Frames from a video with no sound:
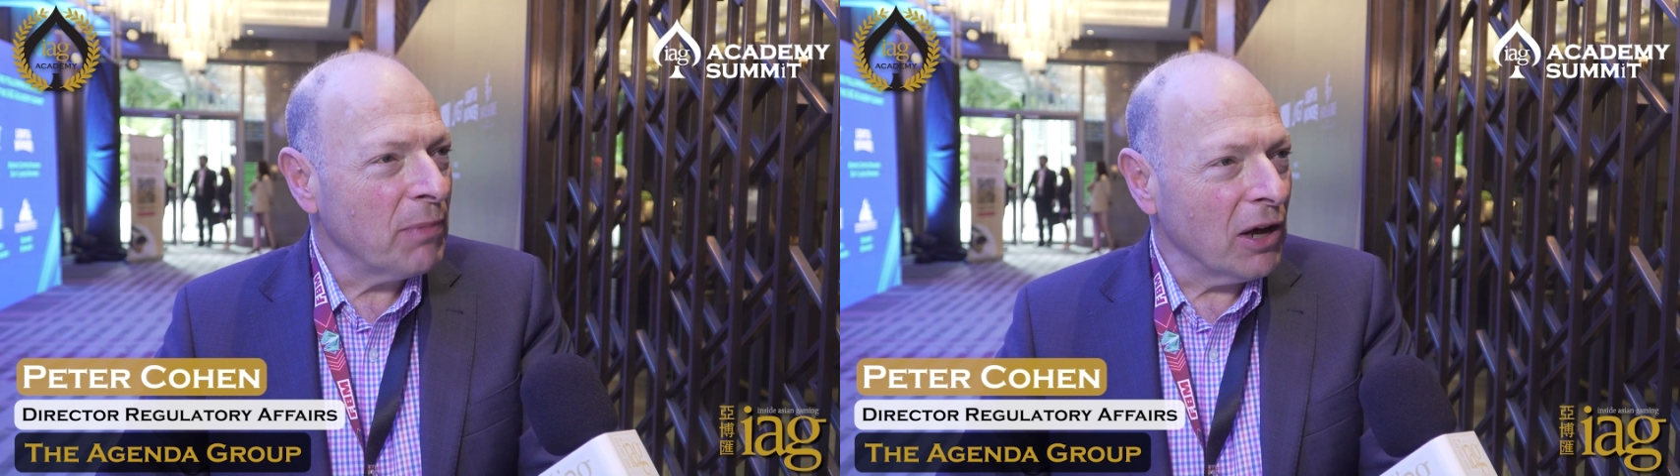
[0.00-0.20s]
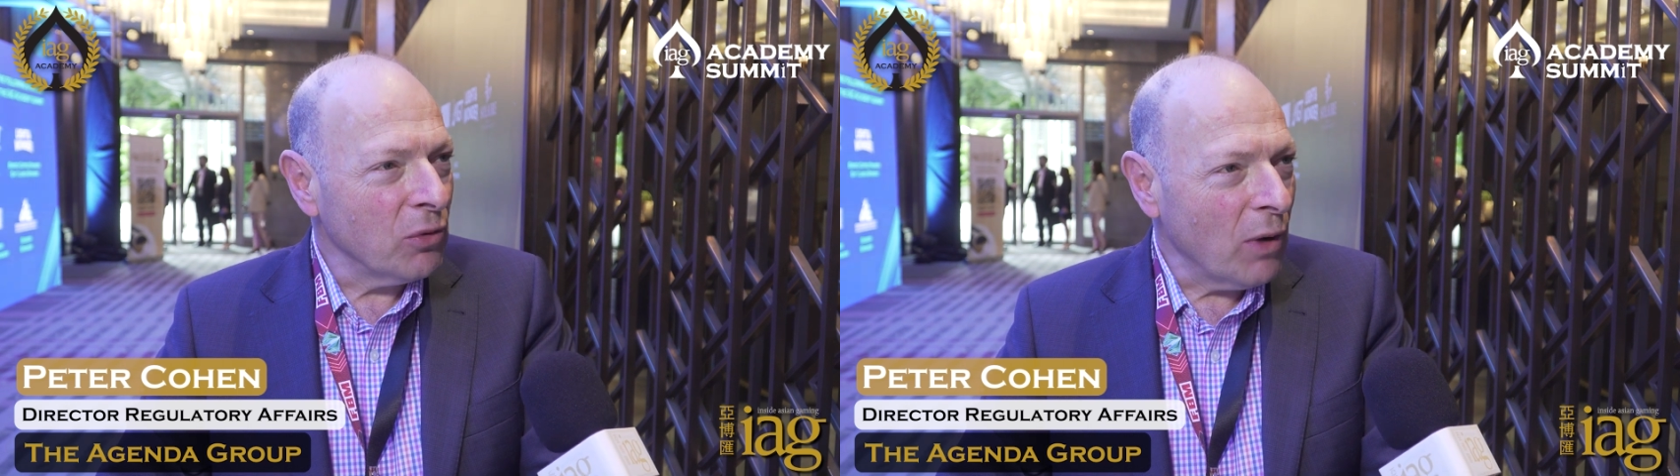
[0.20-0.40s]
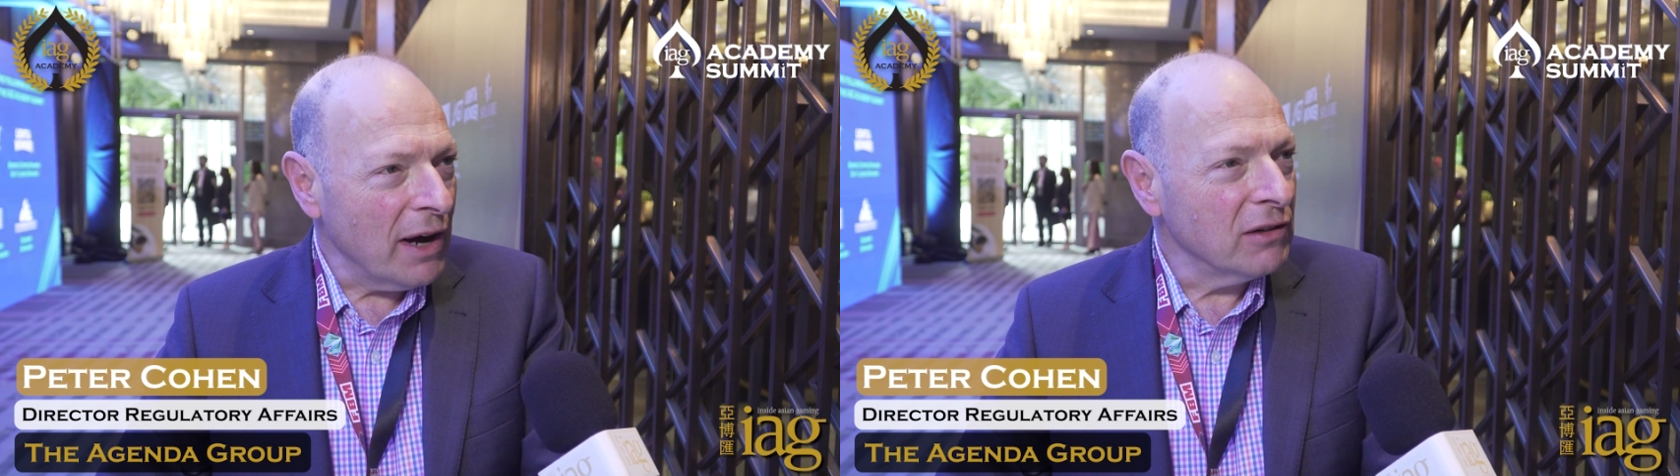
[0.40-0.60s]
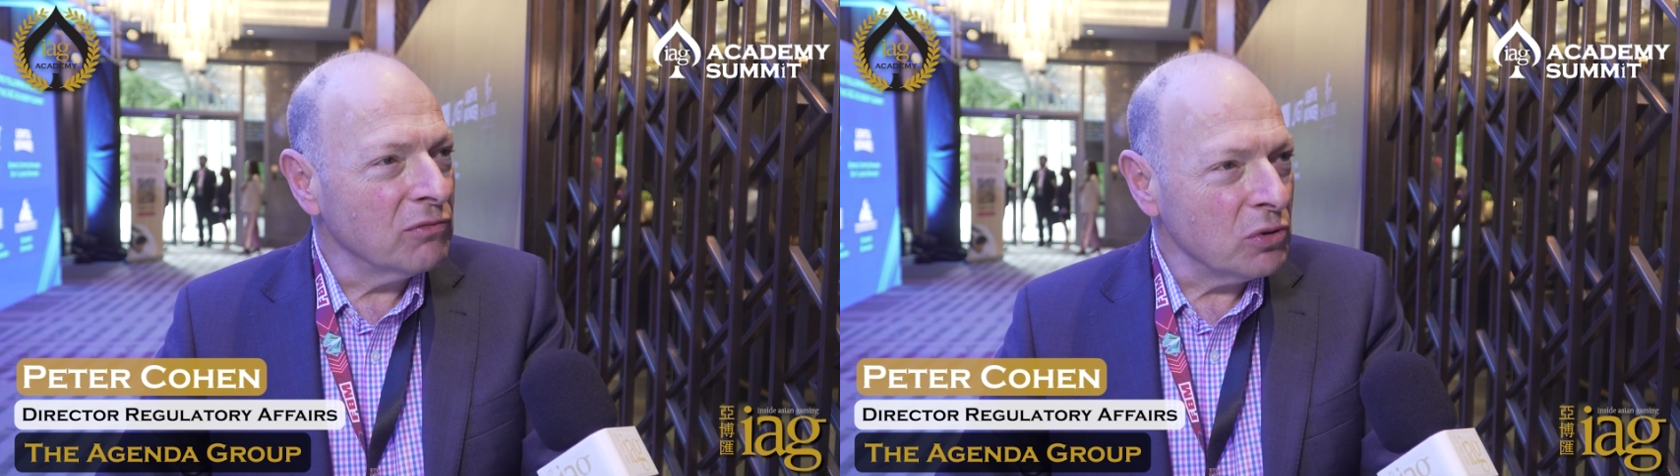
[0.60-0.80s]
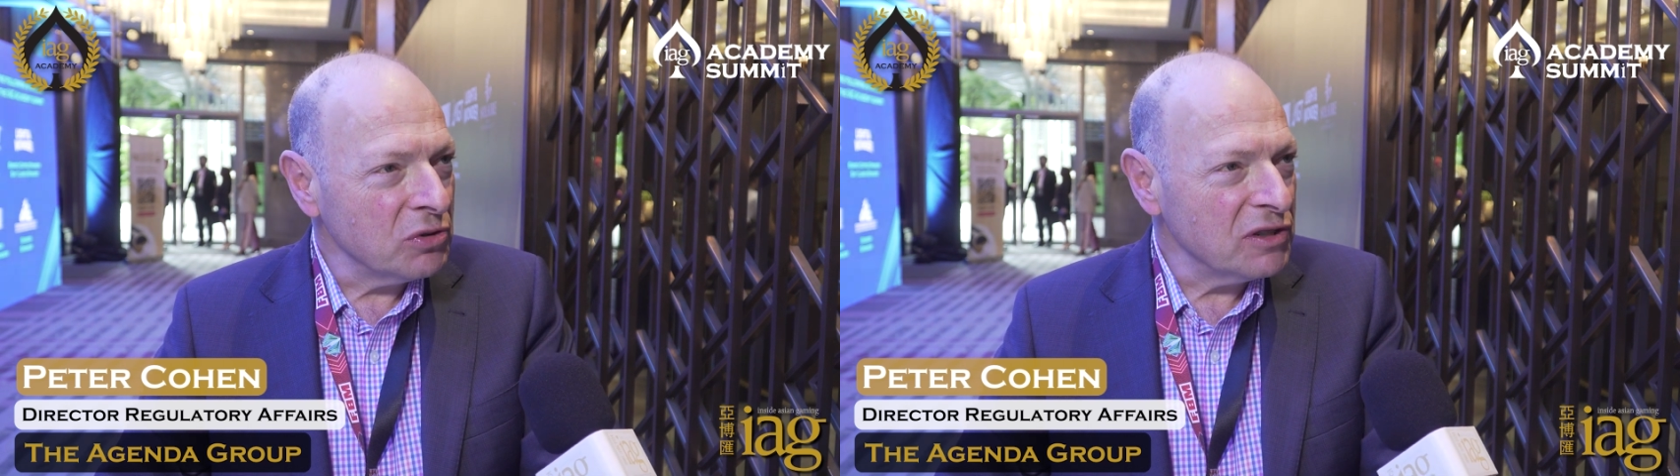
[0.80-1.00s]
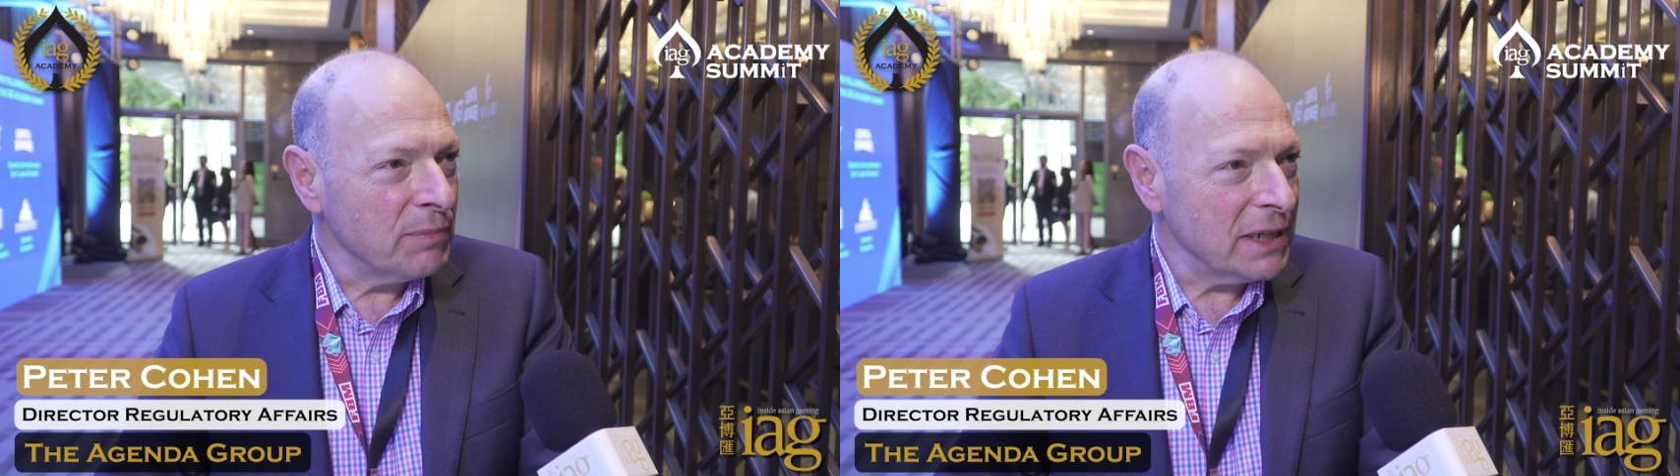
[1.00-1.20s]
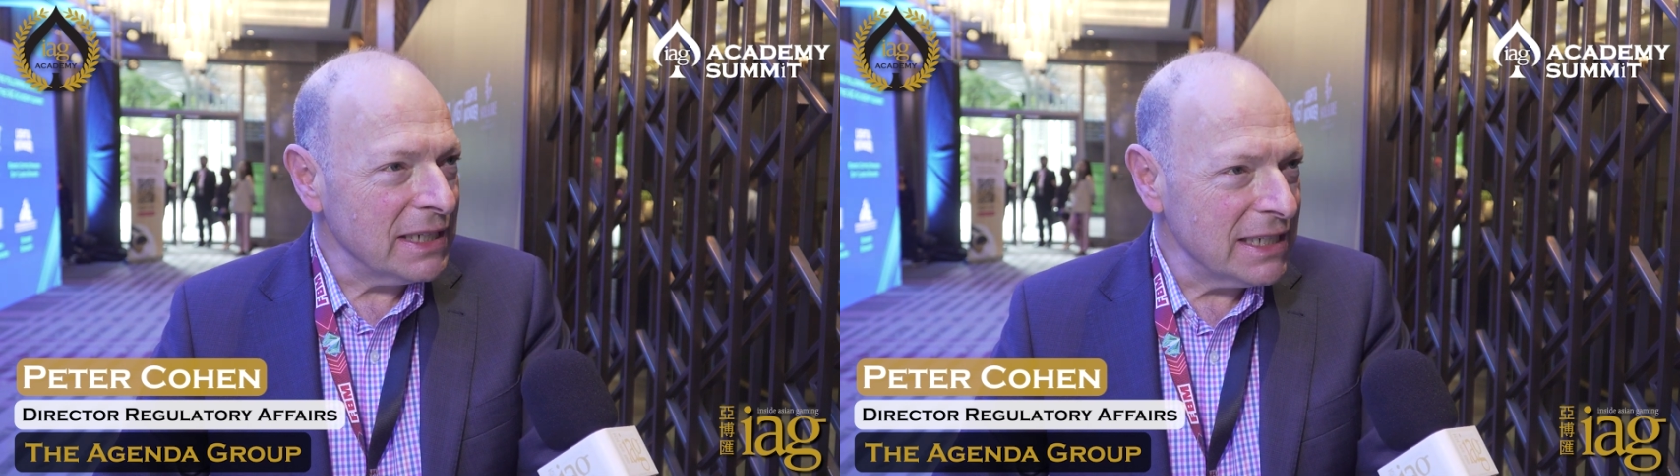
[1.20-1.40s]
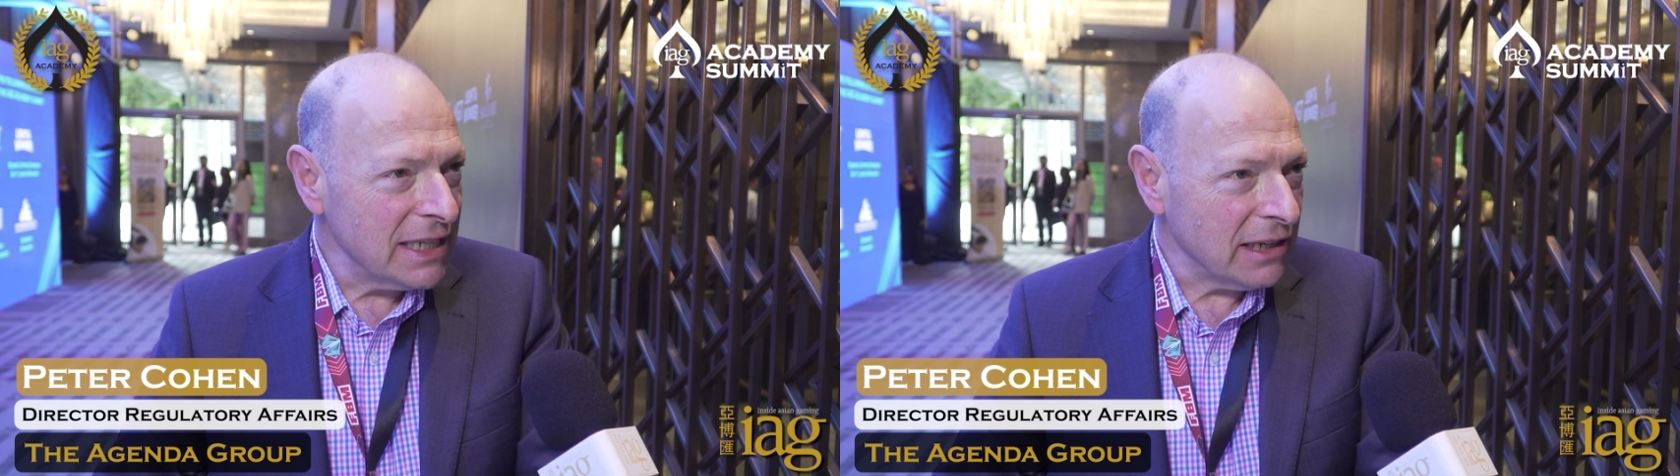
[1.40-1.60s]
by the way the rules have been
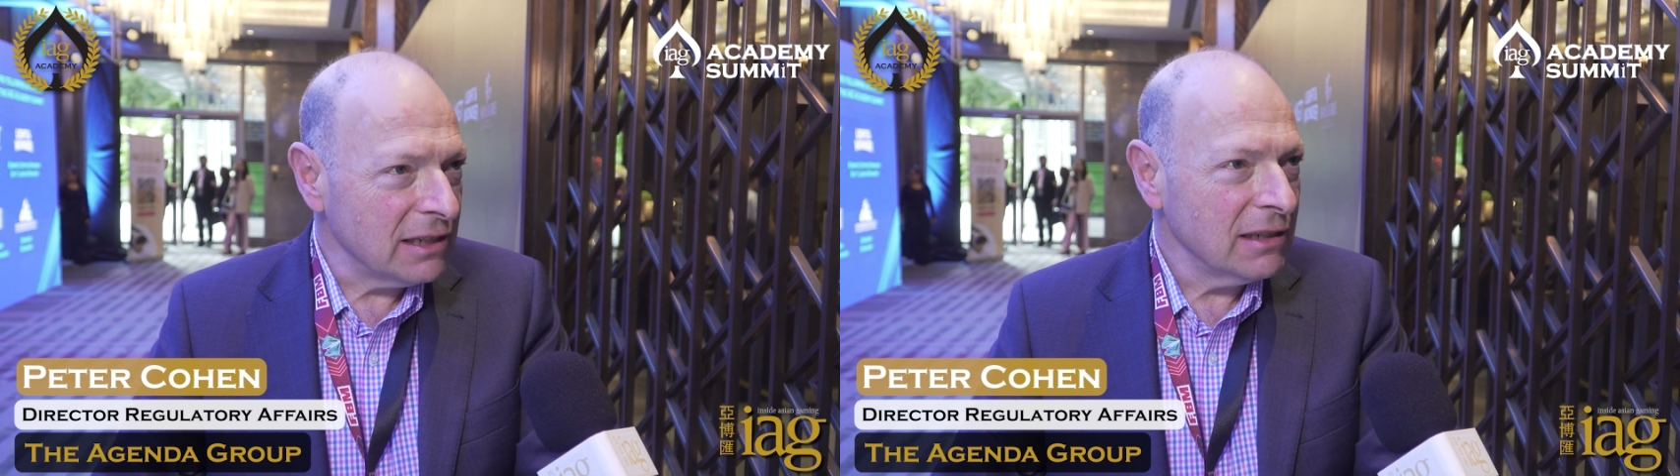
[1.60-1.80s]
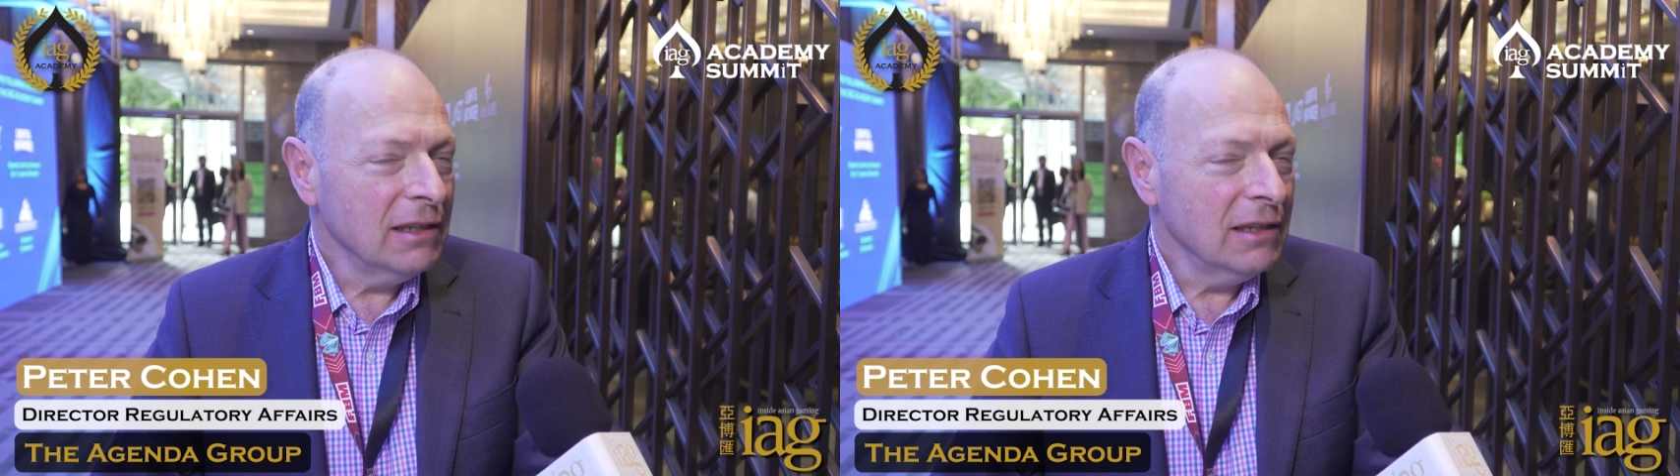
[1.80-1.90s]
set.